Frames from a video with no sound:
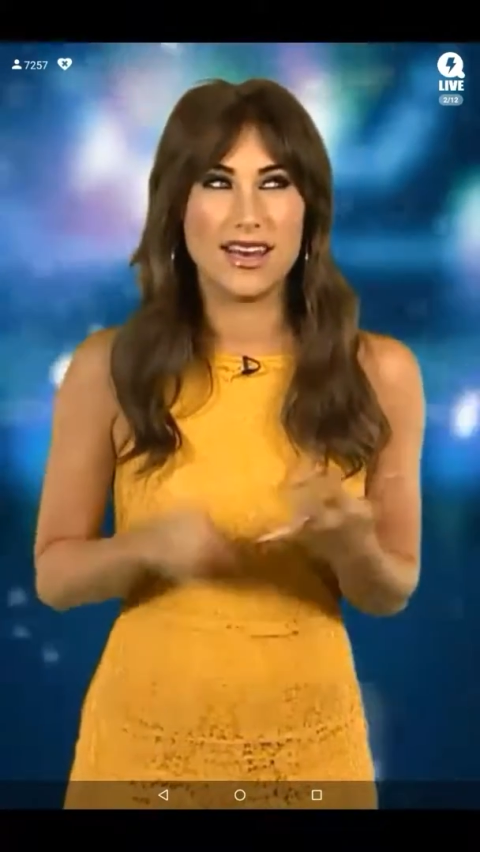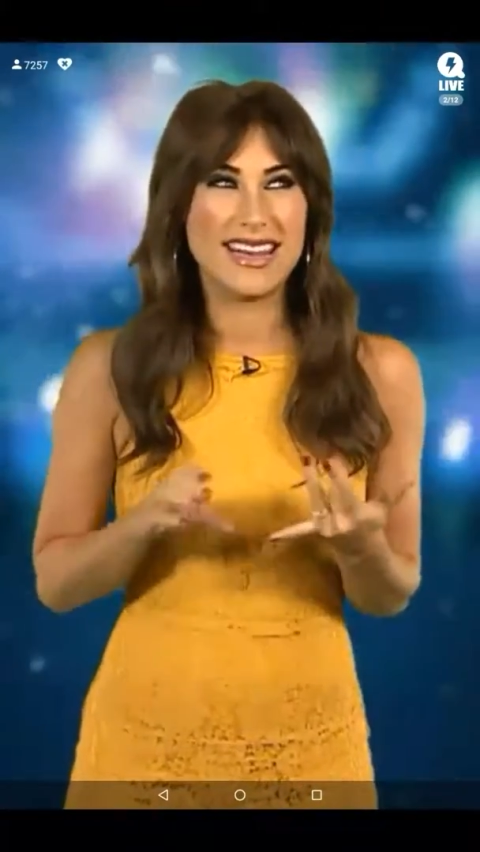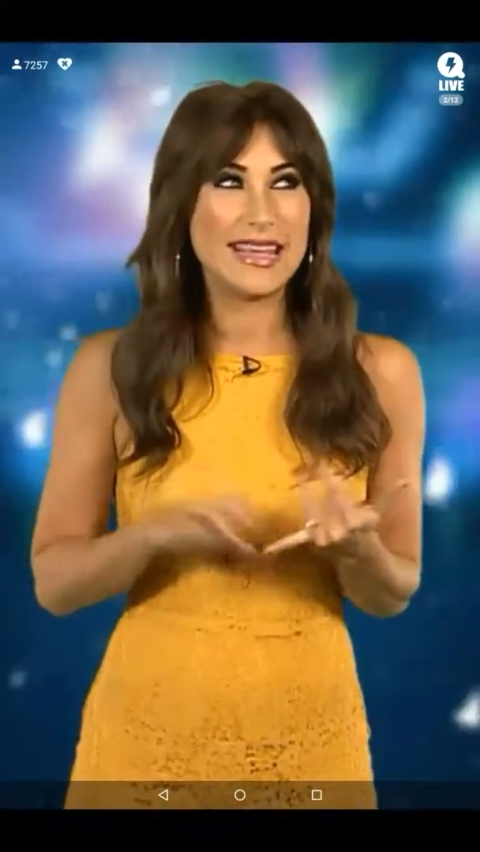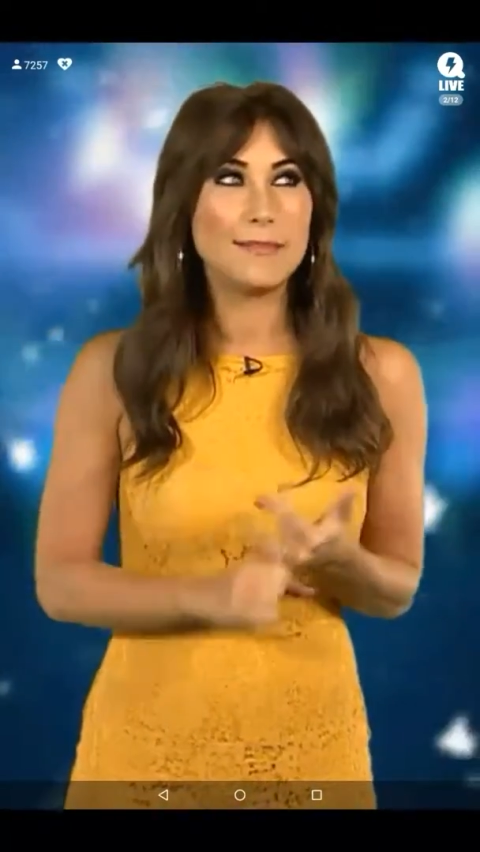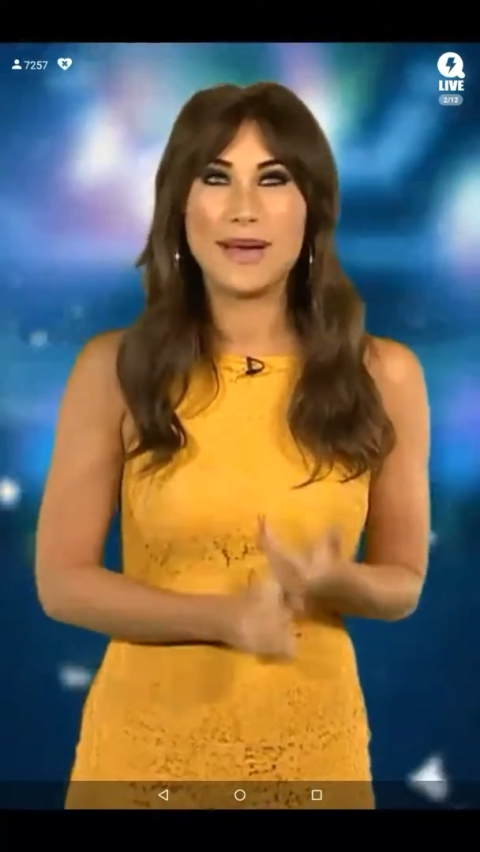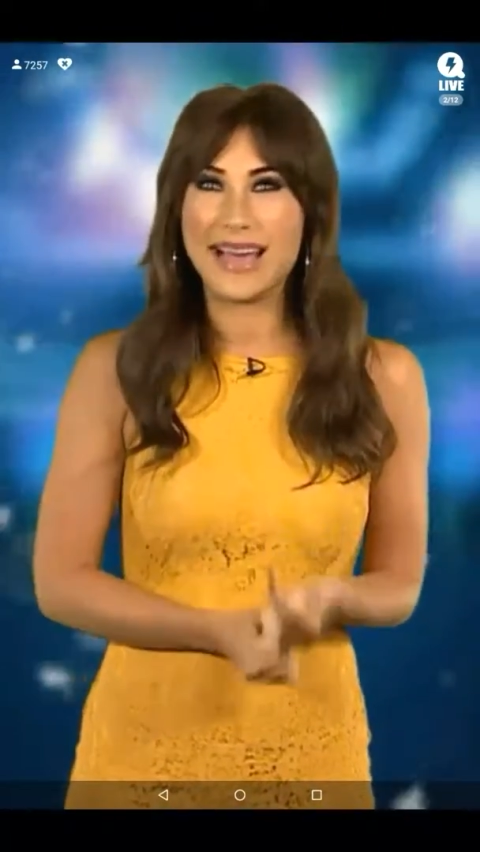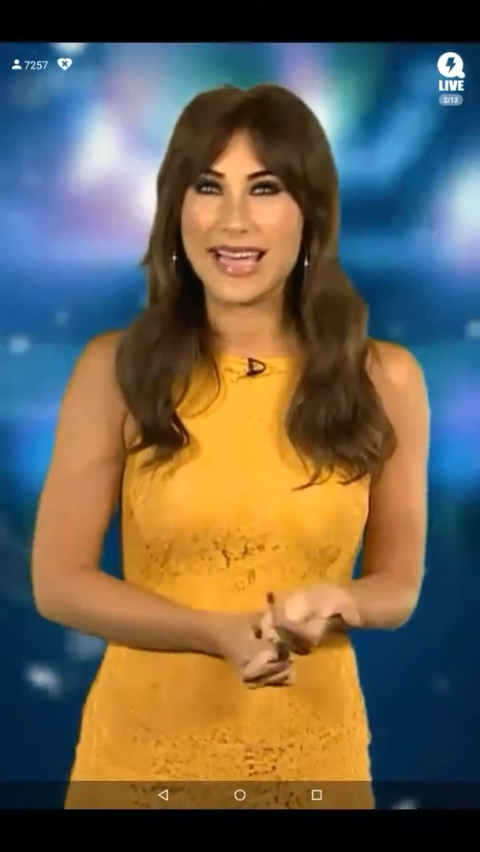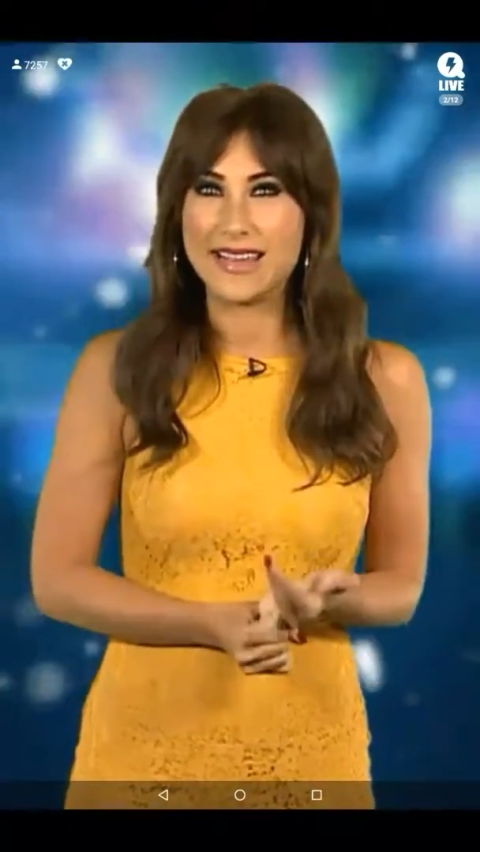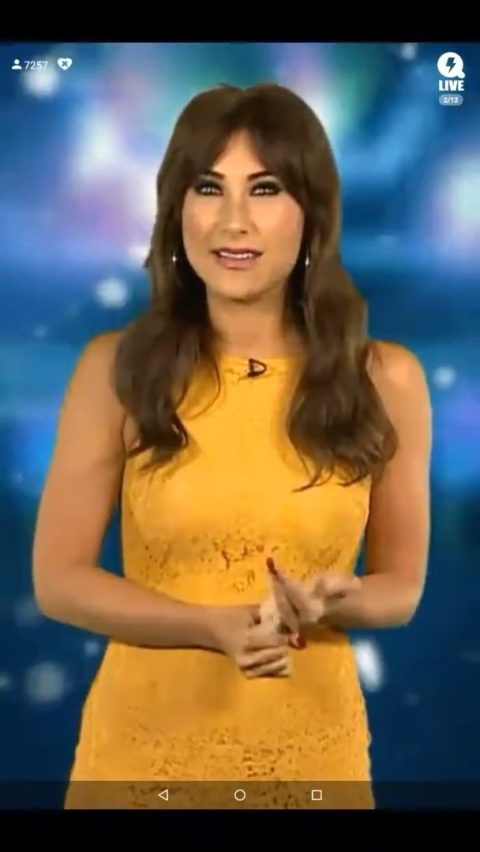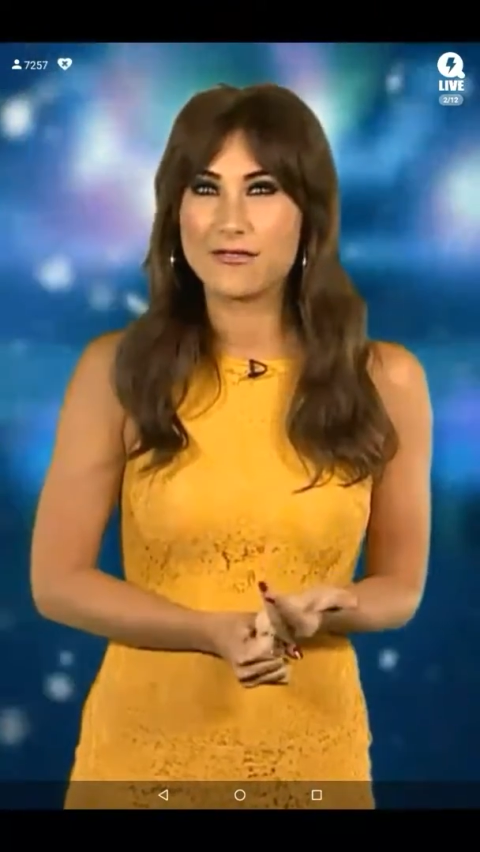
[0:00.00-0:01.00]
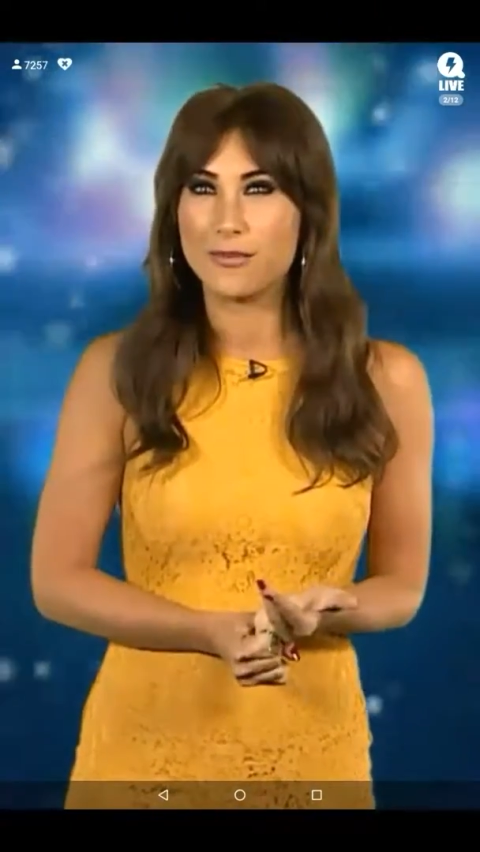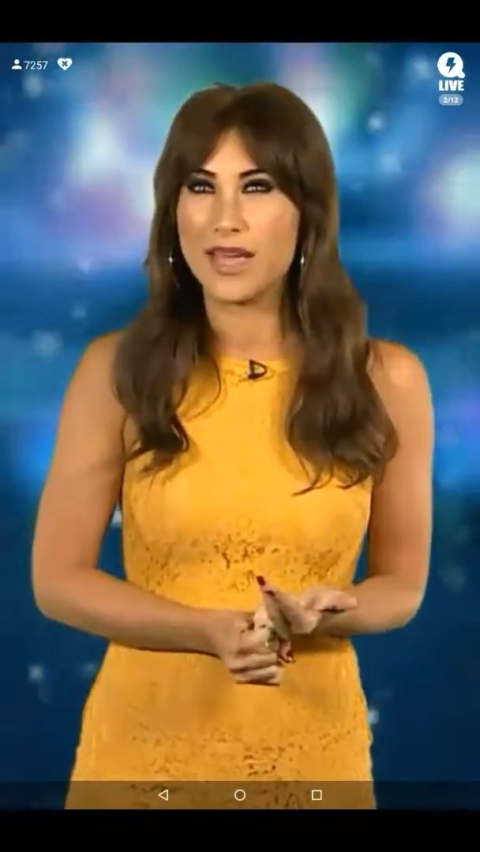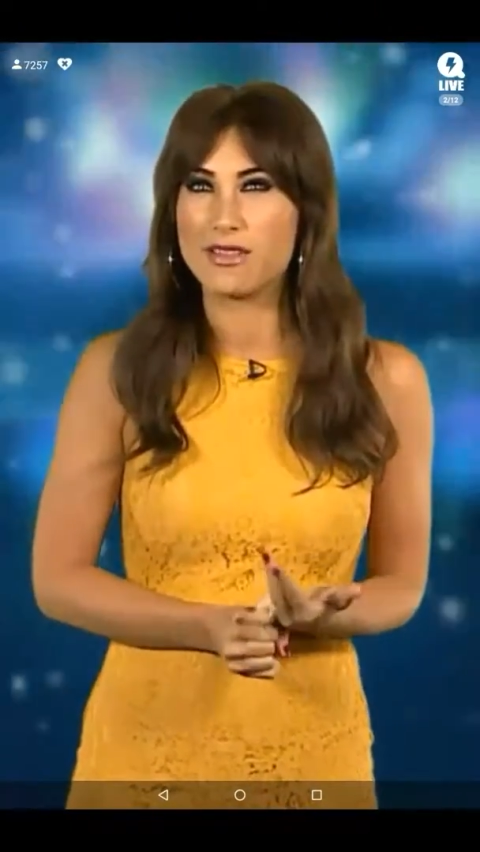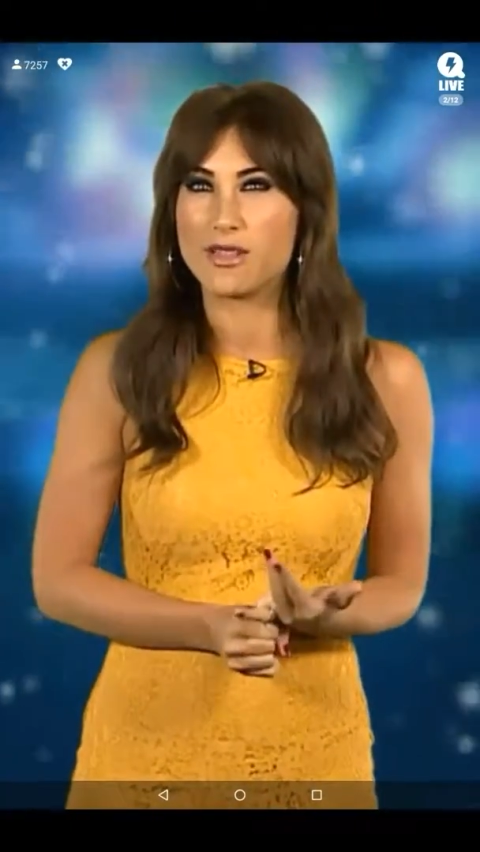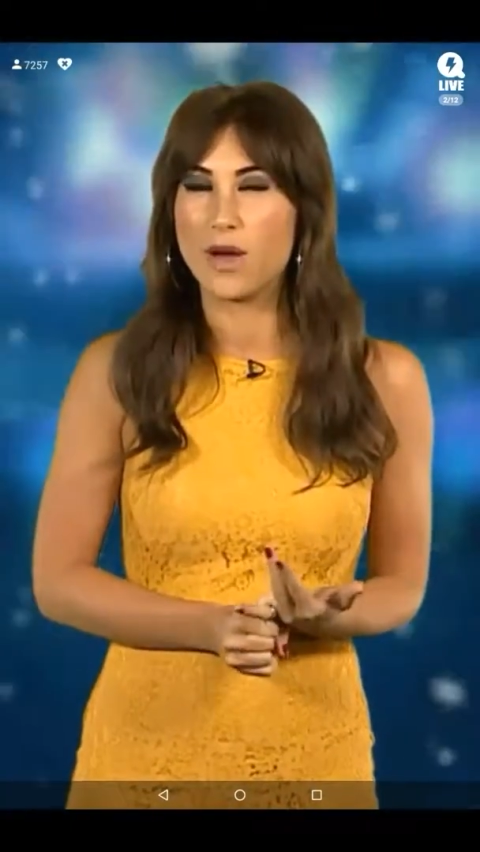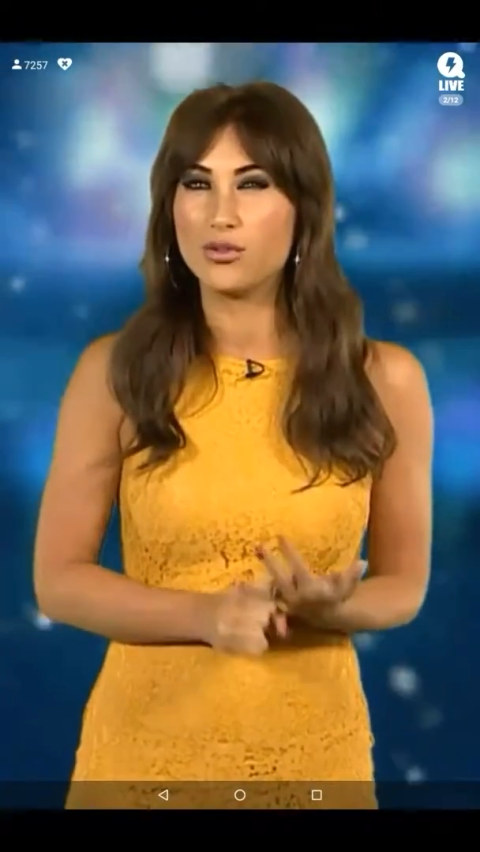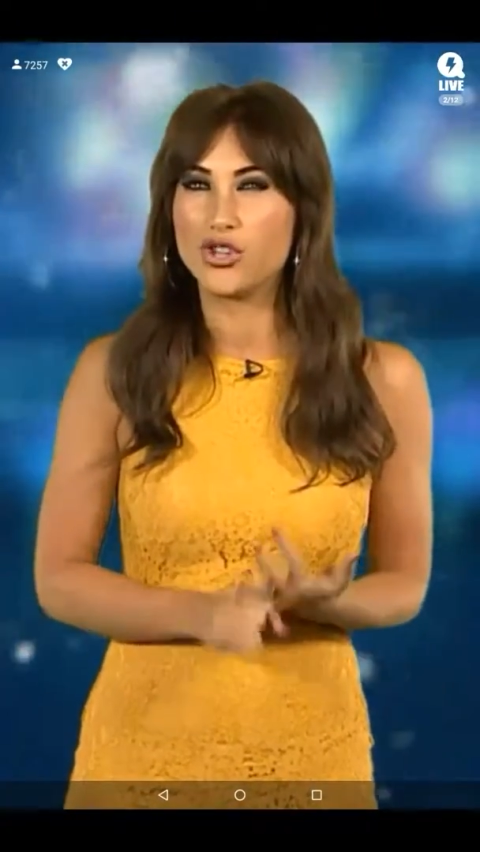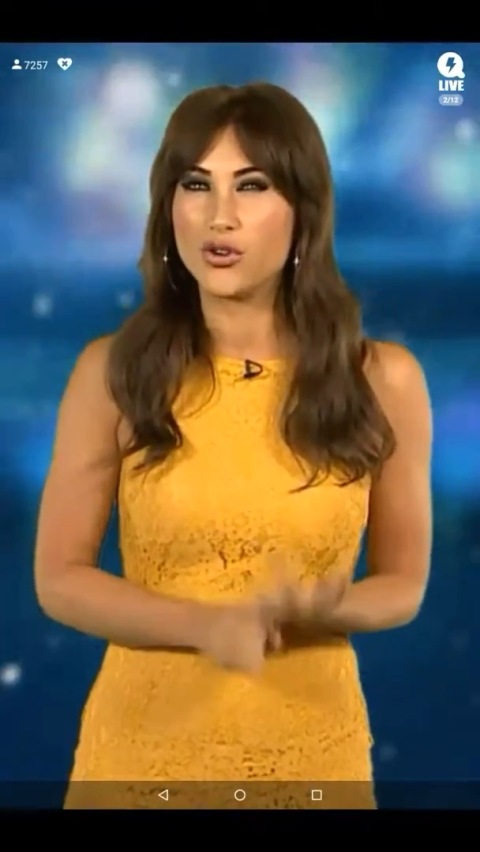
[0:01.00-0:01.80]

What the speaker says: Liam Payne's from there as well,